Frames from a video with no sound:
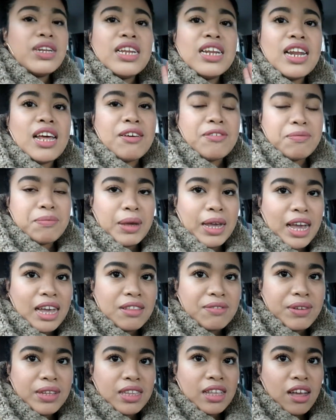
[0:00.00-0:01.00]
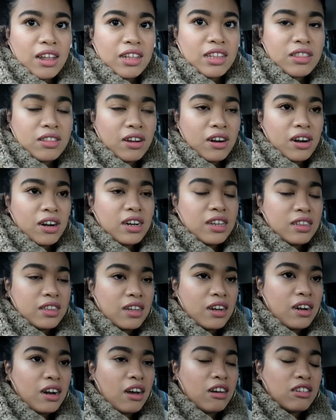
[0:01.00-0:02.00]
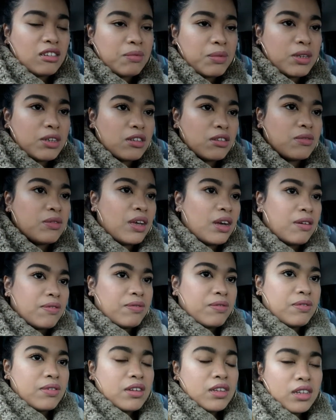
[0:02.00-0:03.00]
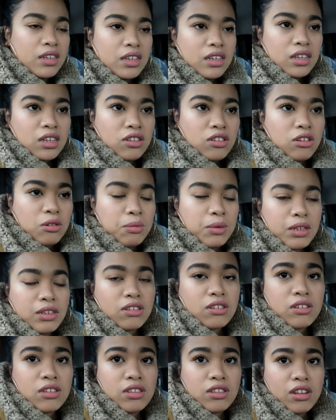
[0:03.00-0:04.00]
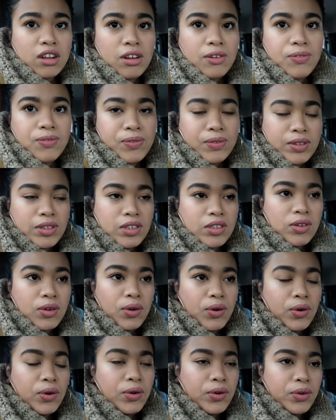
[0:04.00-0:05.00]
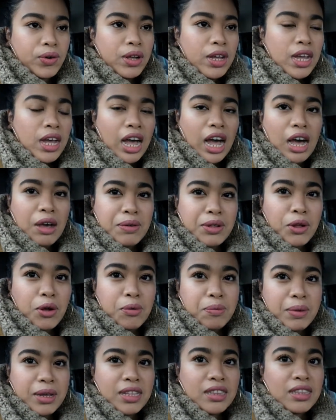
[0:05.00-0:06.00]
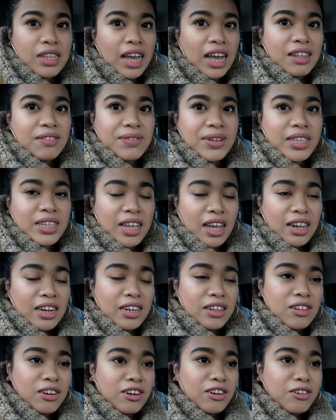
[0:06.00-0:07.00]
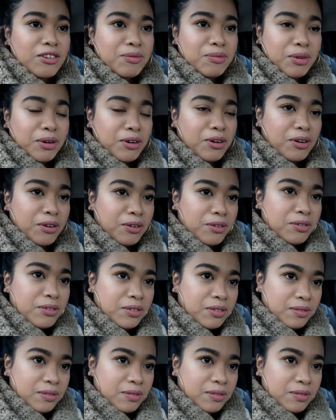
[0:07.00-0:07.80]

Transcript: left my advent calendar in our house because we have so much stuff. So I will open the advent calendar tomorrow.